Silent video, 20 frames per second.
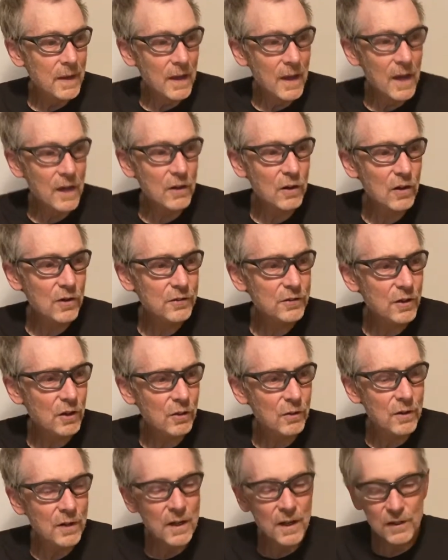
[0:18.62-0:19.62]
And
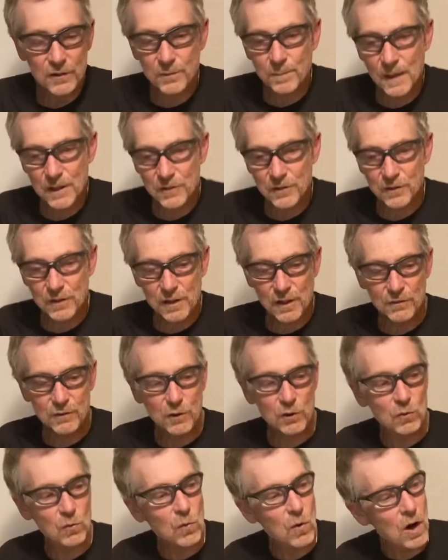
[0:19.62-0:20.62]
also, especially if
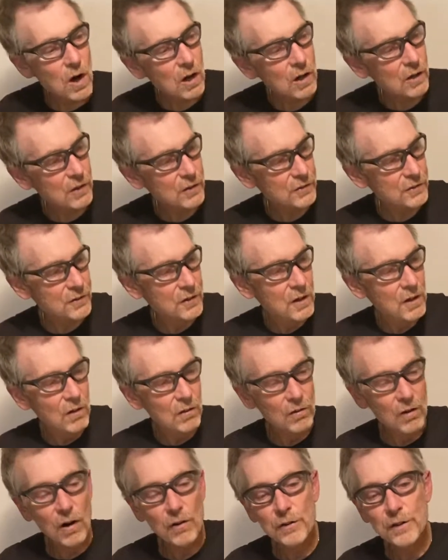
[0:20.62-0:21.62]
your walls
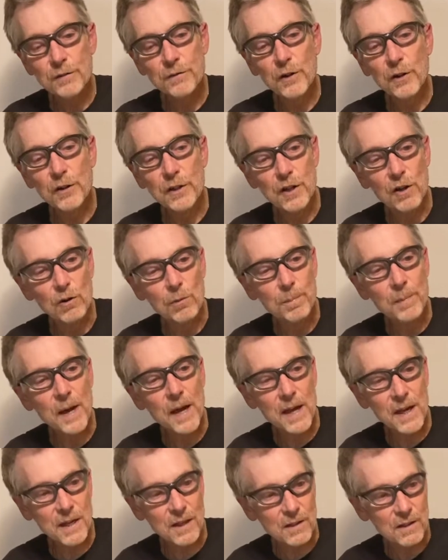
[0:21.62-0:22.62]
are already very
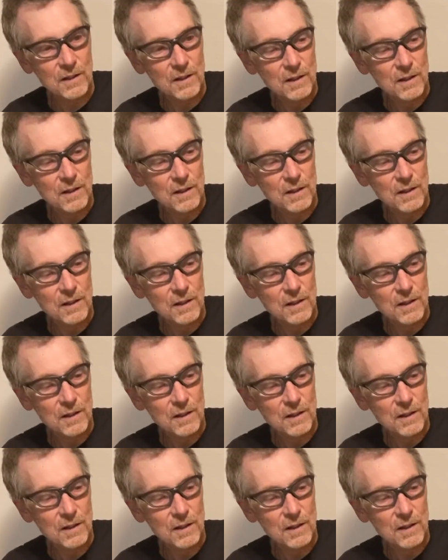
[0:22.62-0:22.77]
opaque